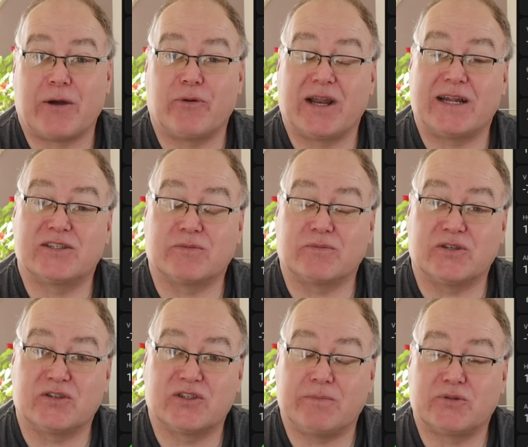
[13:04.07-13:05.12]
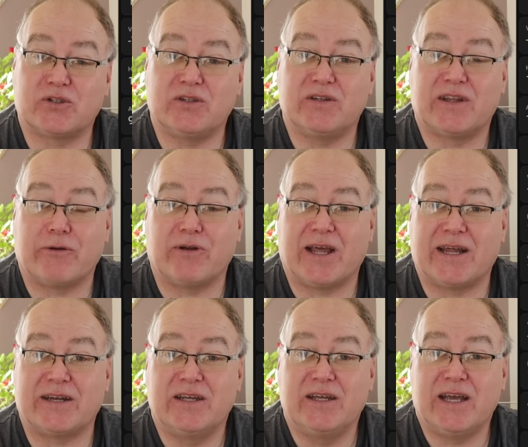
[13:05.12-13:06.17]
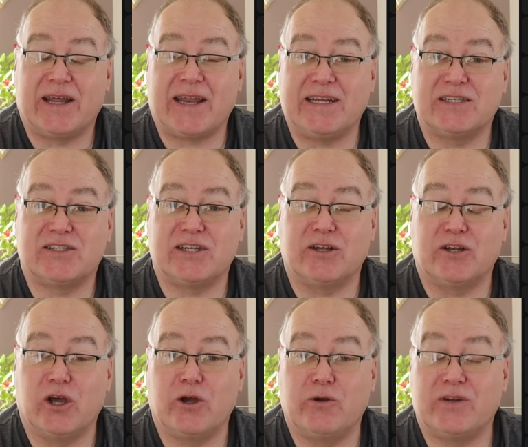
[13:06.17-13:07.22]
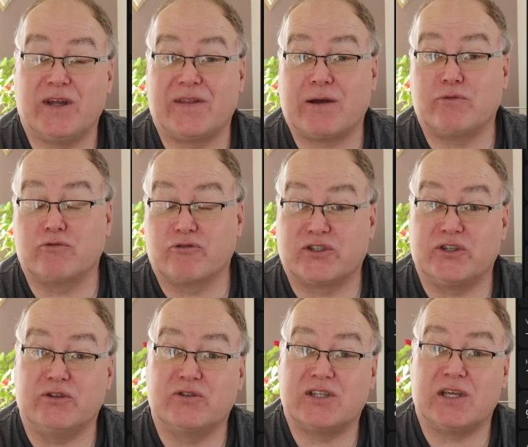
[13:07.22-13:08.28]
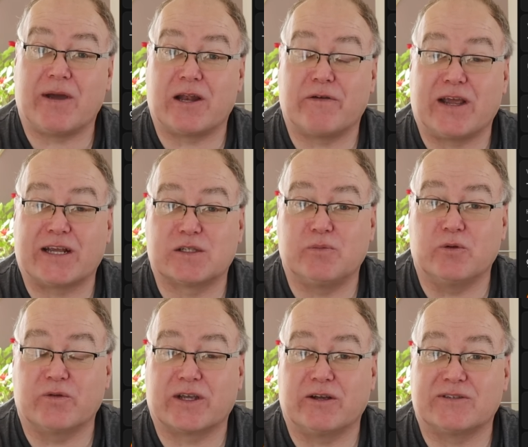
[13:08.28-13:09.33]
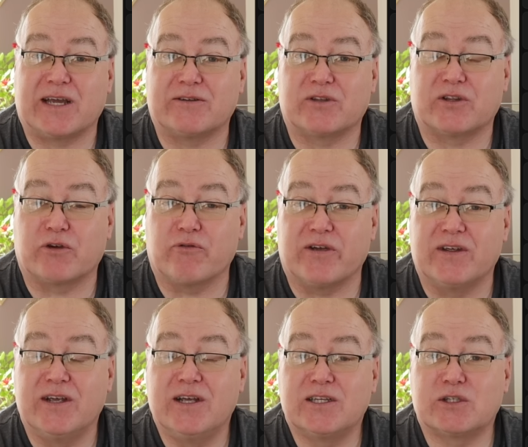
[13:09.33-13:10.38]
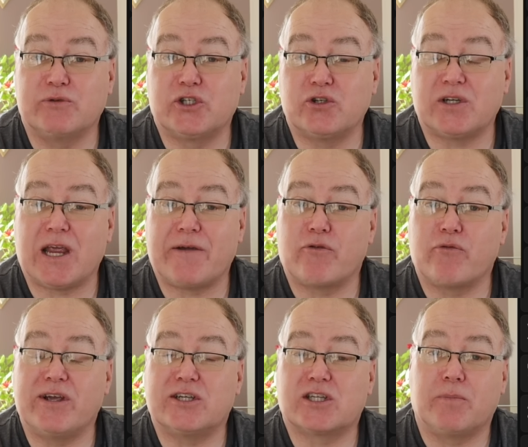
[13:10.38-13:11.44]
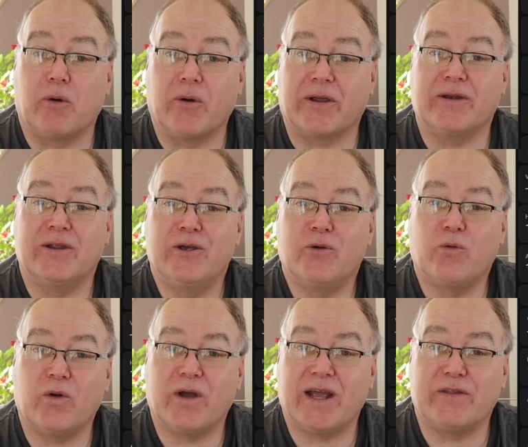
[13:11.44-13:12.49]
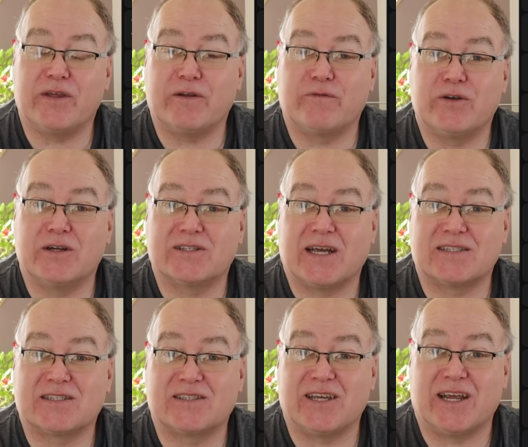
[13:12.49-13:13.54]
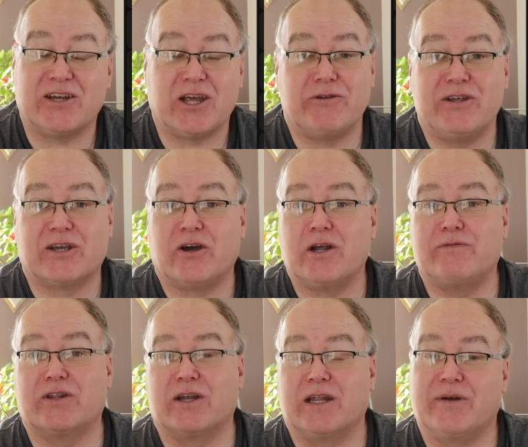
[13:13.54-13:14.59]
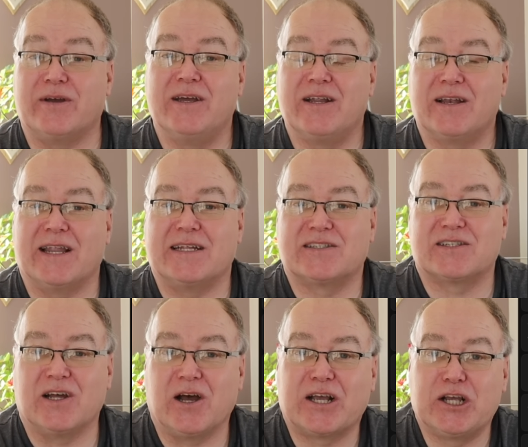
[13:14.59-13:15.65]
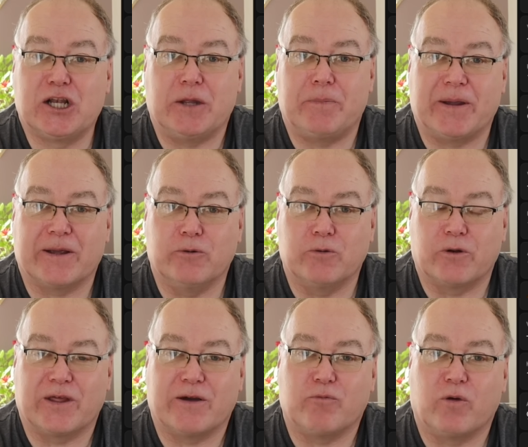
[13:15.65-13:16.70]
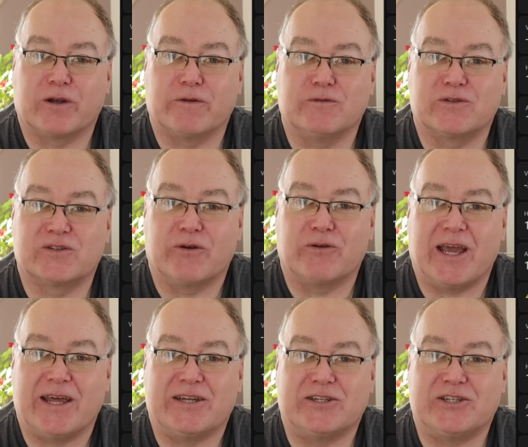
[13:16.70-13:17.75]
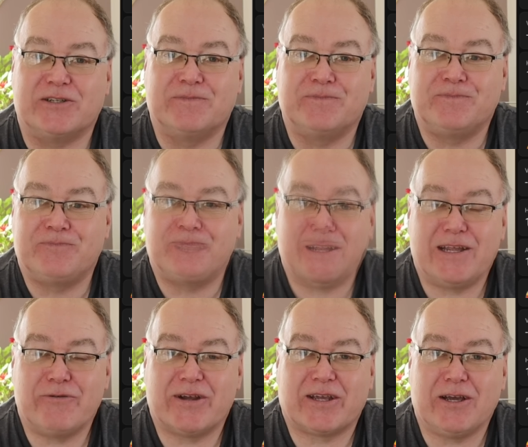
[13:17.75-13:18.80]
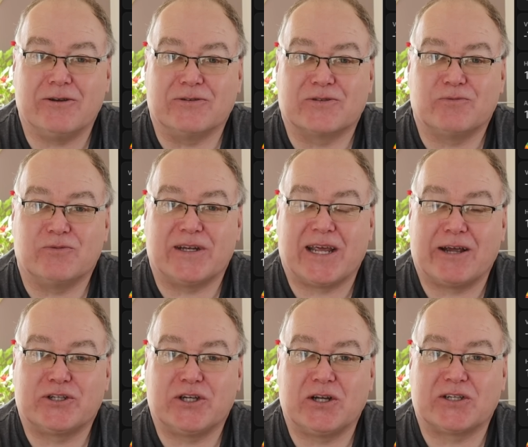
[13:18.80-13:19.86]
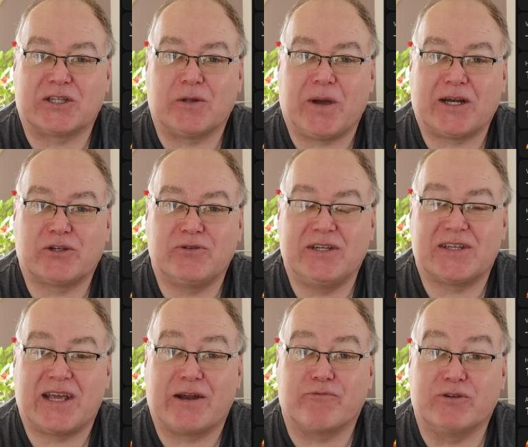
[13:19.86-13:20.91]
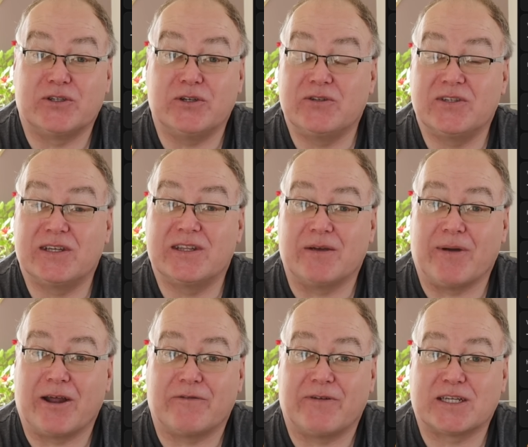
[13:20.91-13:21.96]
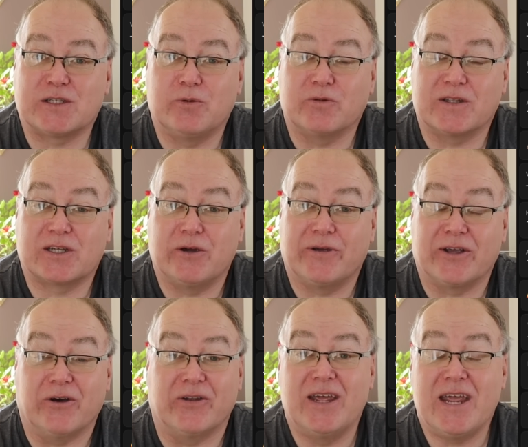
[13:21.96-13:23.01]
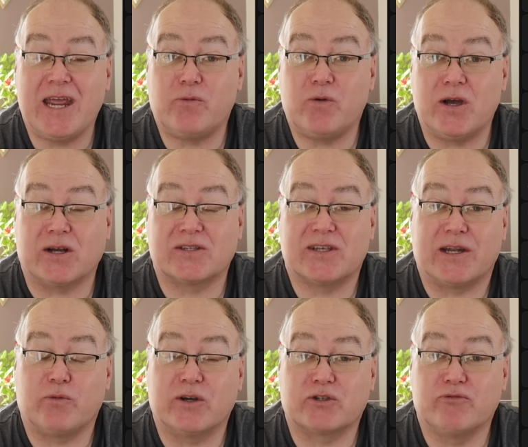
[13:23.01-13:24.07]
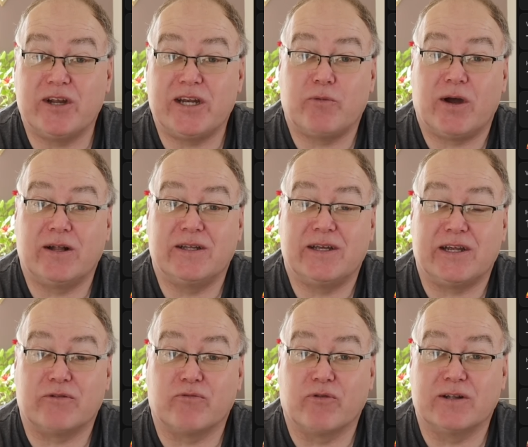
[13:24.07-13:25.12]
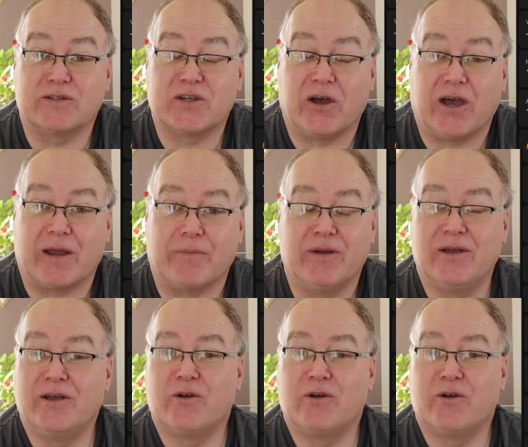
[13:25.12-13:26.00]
That will add some consumption, that will add an AC load, and that will reduce the amount of export that goes out to the grid. So we shouldn't ever reach the point where the inverter has to say, no, you've gone over the limit, let's start clipping all of that wonderful solar energy. And there it goes. We're now charging the batteries and reducing the amount of export that's going on. It works, and it works really well in real time.